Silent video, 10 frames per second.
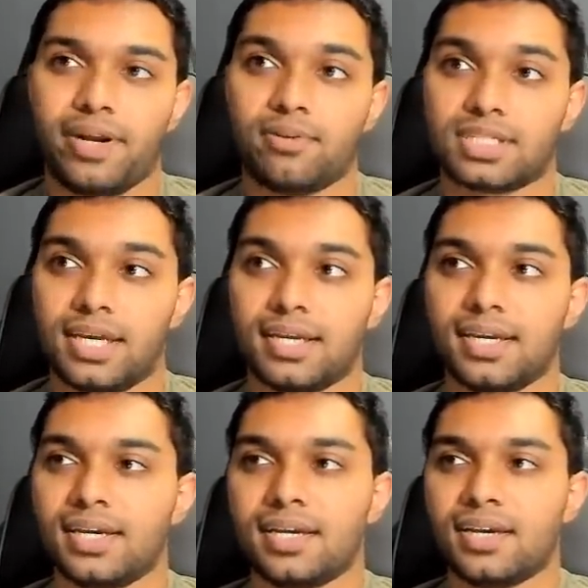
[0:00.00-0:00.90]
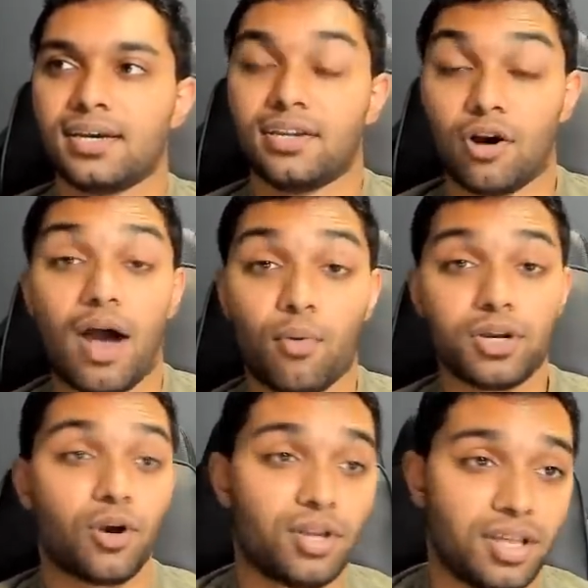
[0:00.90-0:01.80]
I was like, no, I want to
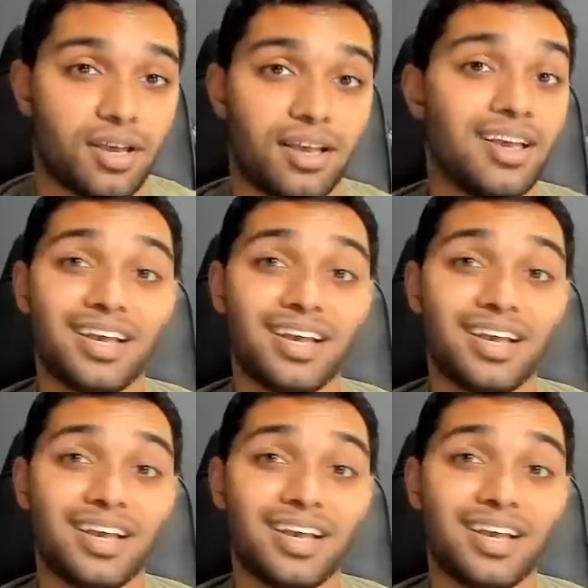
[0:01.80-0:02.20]
go to the